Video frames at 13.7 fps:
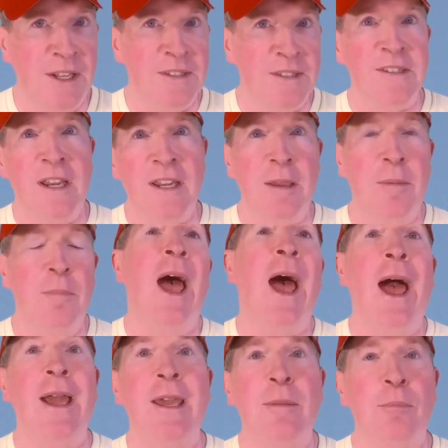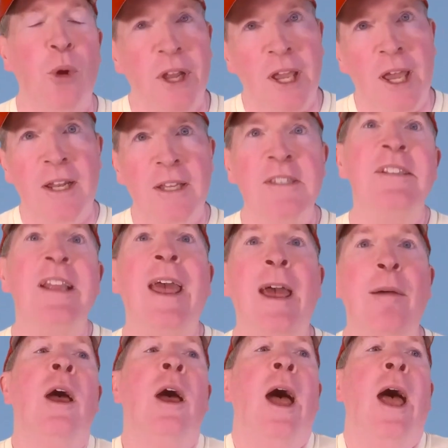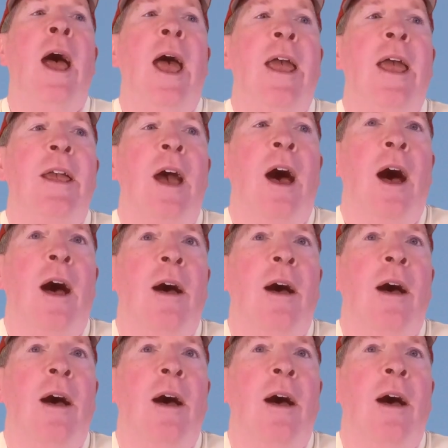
sending them back and putting on a stamp. A